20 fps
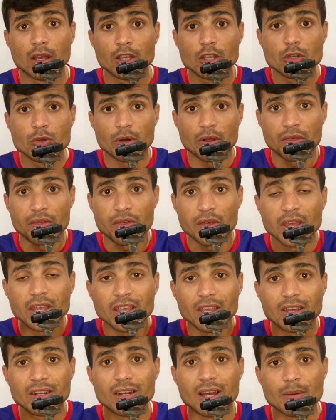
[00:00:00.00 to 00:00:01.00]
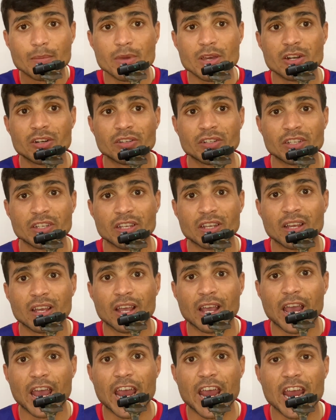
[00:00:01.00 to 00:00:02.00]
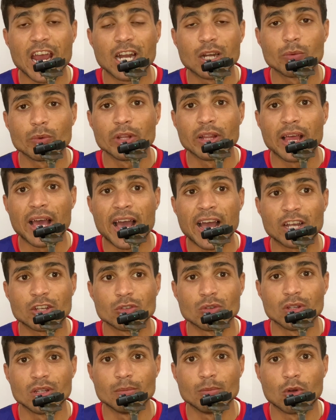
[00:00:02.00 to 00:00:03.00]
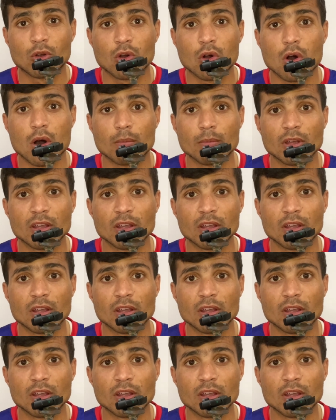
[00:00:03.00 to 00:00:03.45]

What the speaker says: your thinking ability and will actually become